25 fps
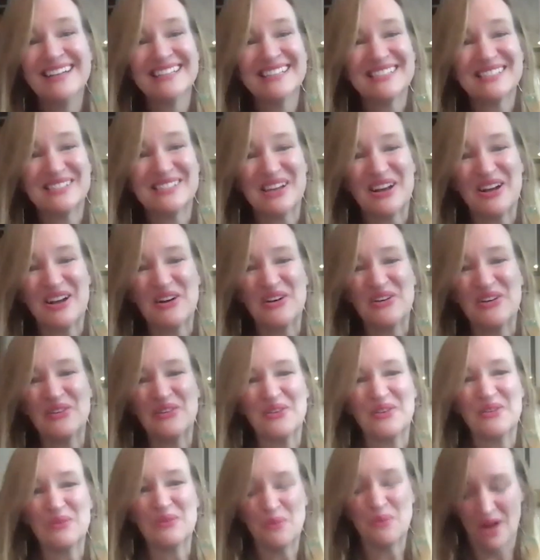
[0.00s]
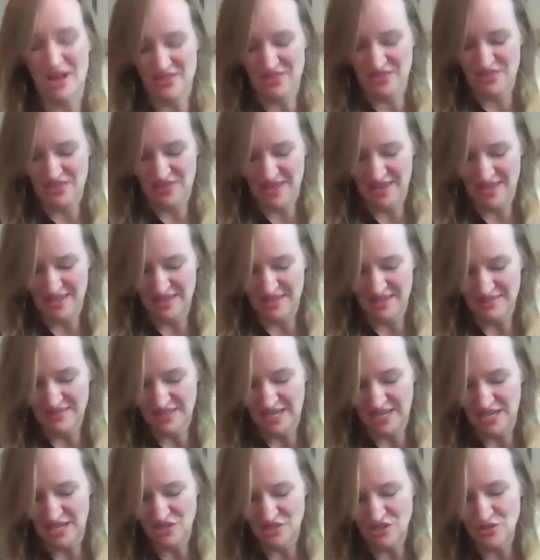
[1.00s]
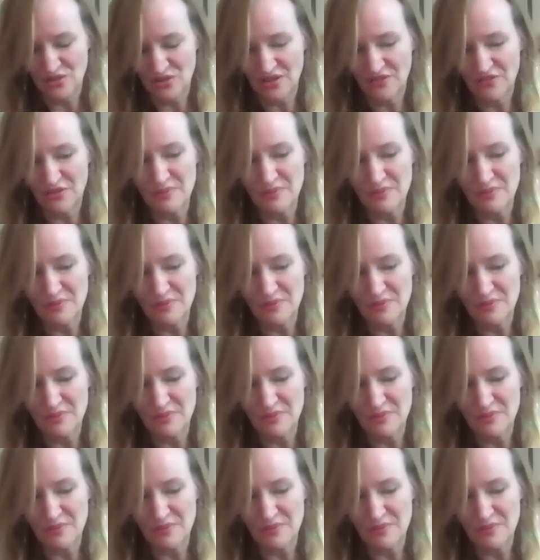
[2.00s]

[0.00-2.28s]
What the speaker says: So one thing that I do think